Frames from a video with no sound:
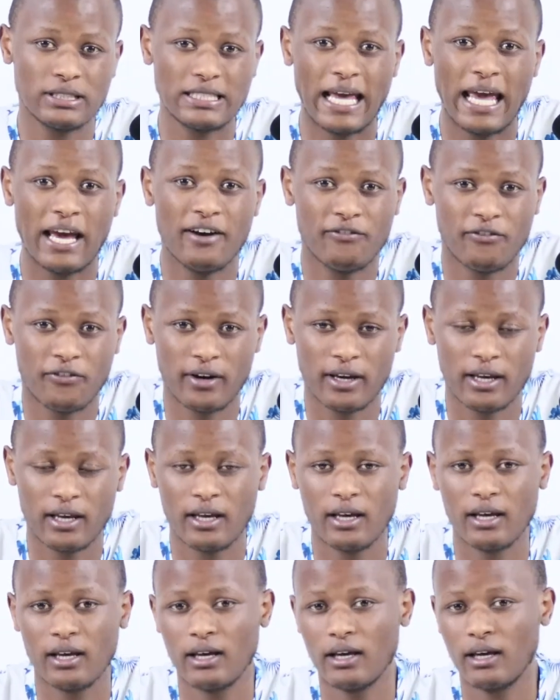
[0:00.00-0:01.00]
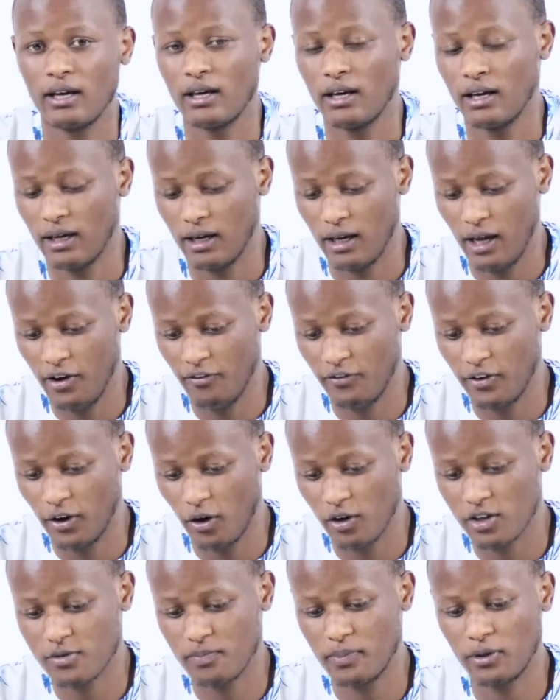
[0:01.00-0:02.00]
every
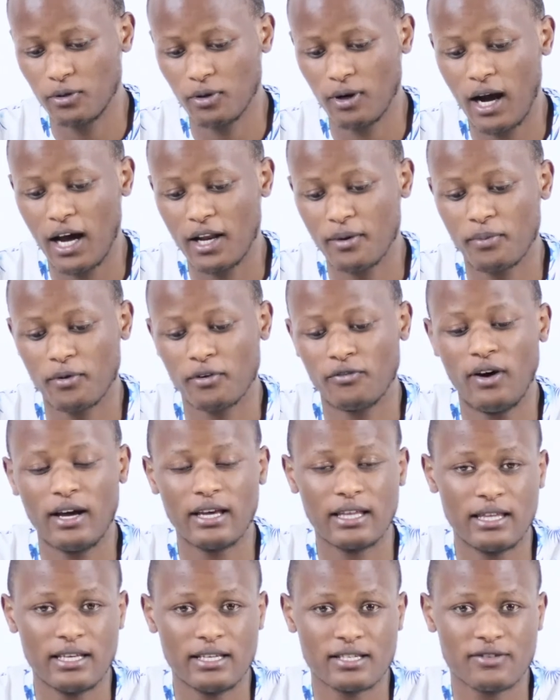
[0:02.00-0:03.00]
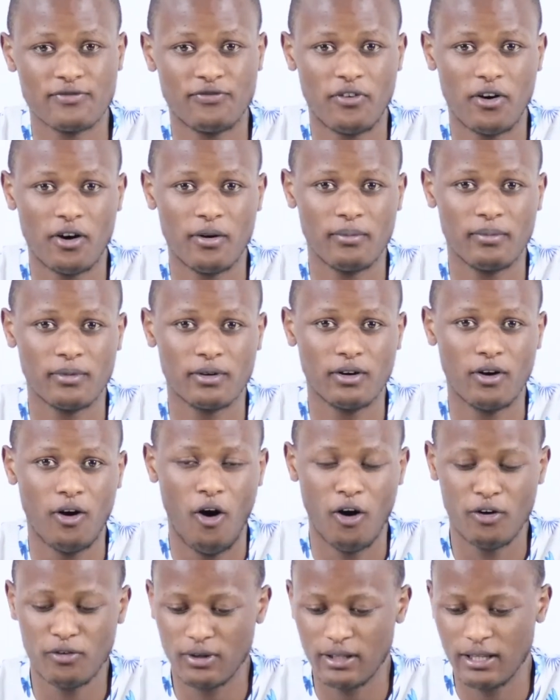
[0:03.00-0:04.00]
hospital can provide this form.
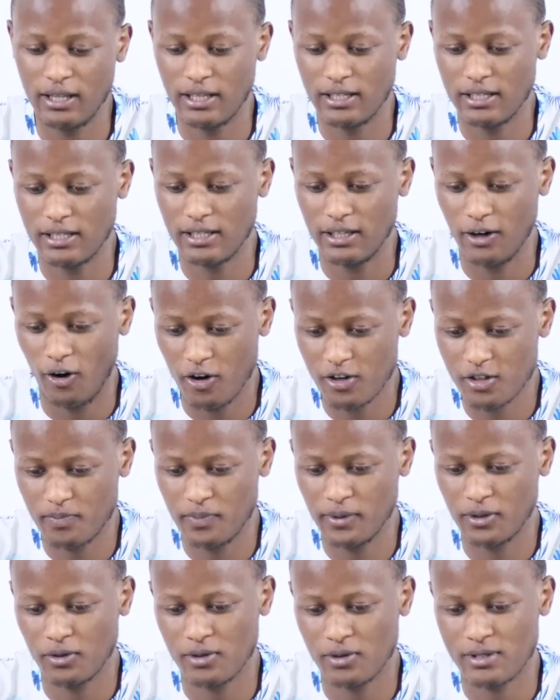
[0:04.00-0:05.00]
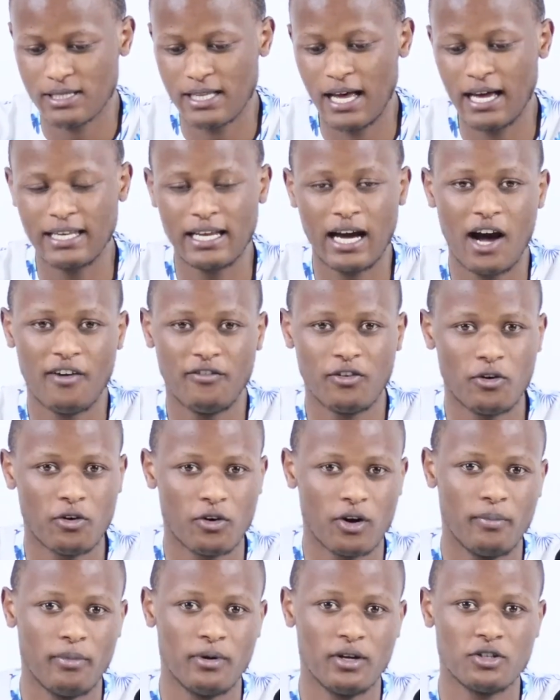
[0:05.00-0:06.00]
Only the hospitals that have
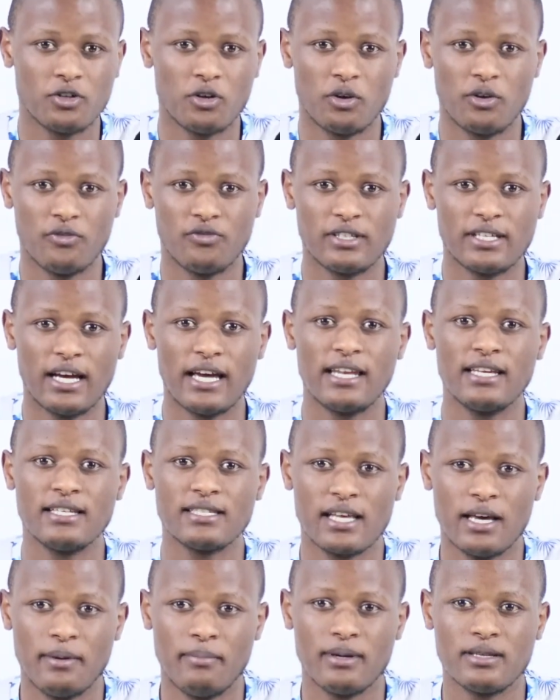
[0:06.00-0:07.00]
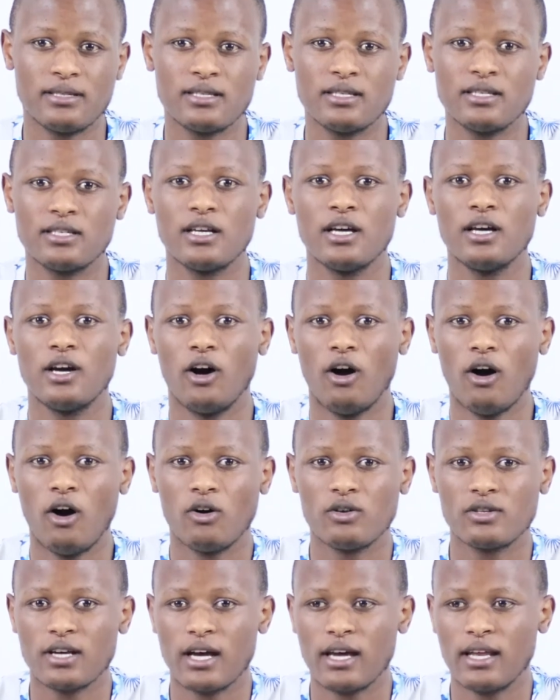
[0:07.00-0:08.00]
collaboration with Chinese embassies
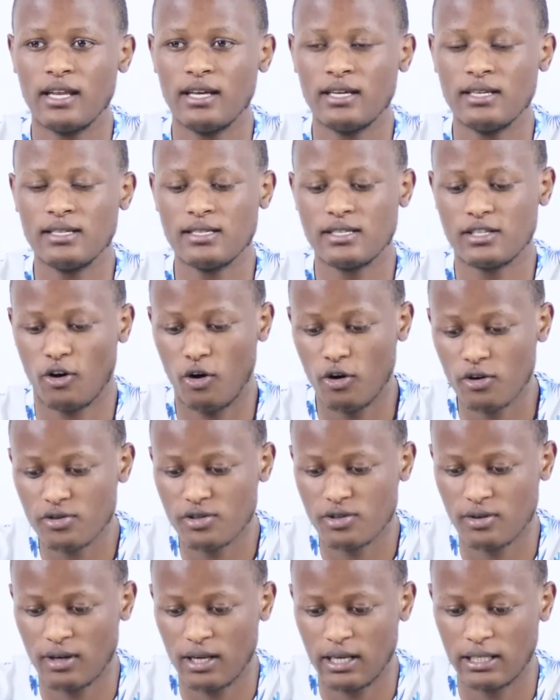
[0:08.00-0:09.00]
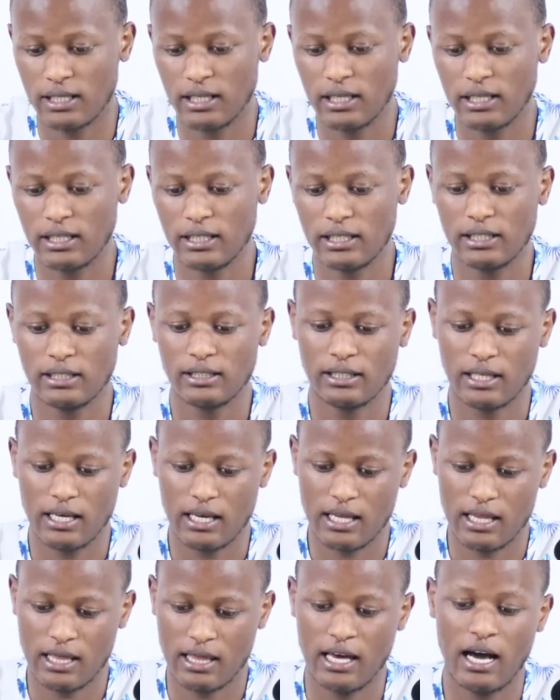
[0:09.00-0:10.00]
or Chinese consulate,
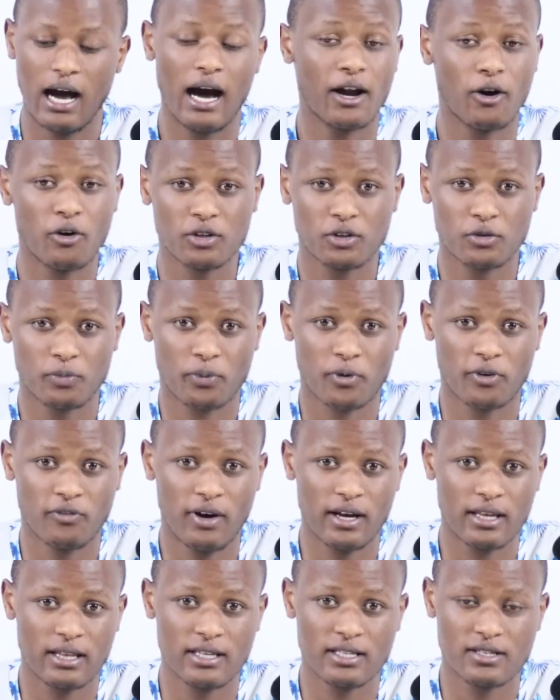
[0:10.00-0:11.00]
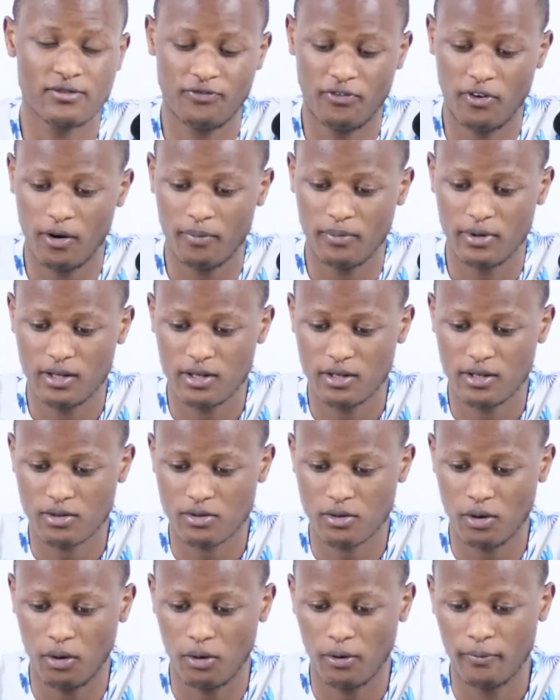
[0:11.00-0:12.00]
they are allowed to provide this form.
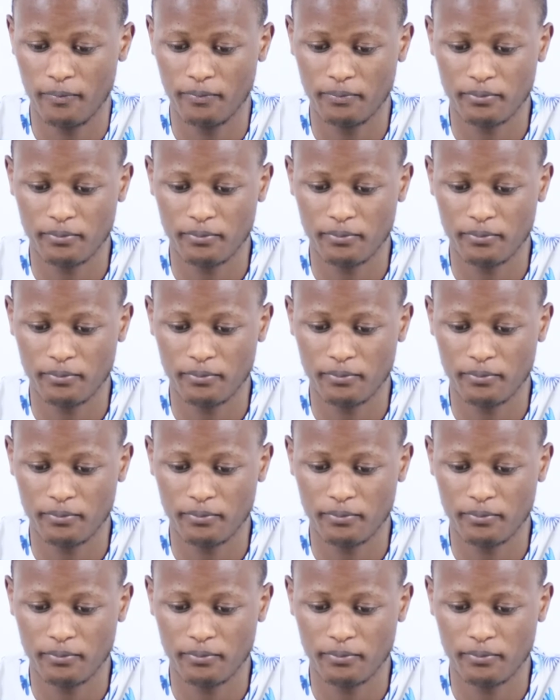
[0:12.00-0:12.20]
So